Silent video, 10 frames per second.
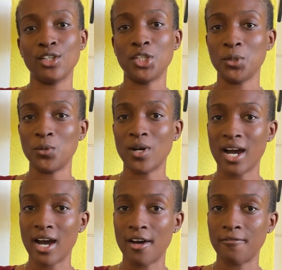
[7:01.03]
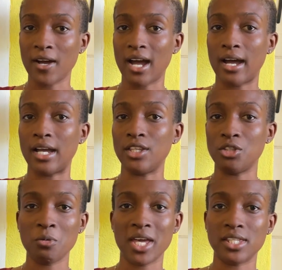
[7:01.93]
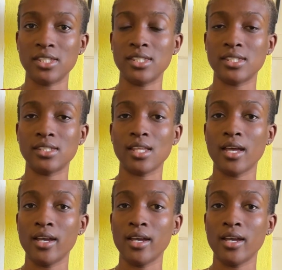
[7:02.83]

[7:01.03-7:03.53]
you have a US